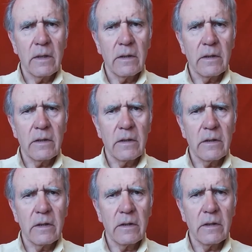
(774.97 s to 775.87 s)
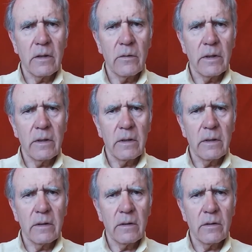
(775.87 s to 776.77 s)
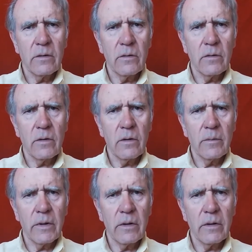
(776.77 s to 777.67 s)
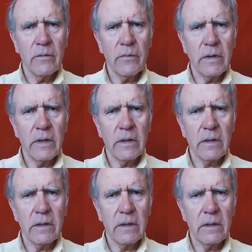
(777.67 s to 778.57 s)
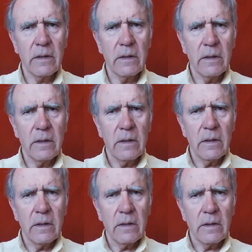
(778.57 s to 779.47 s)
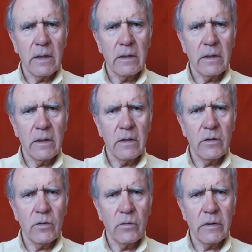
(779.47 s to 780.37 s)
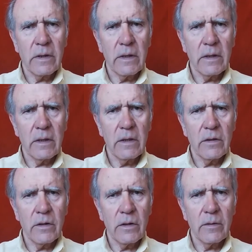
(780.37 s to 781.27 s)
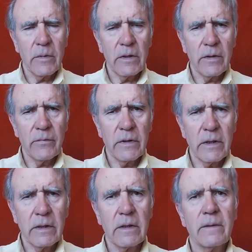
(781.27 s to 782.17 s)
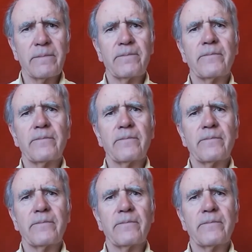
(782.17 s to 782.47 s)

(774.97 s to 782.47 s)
it is necessary to go beyond physics, that is to say, inter-metaphysics.